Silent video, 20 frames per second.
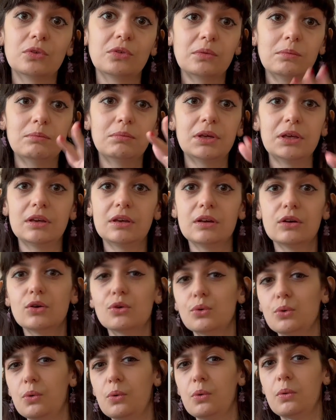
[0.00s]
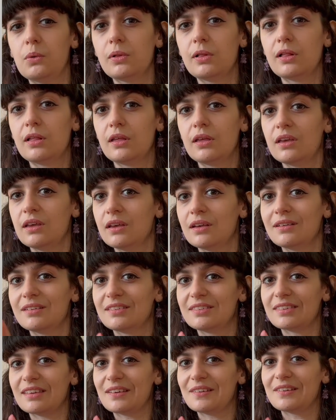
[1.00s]
and be cool.
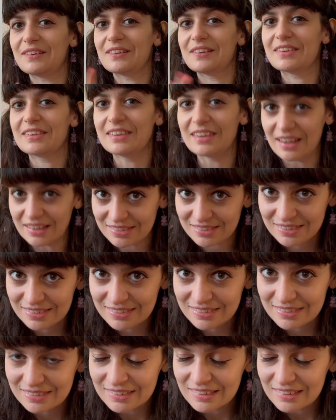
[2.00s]
So, yes.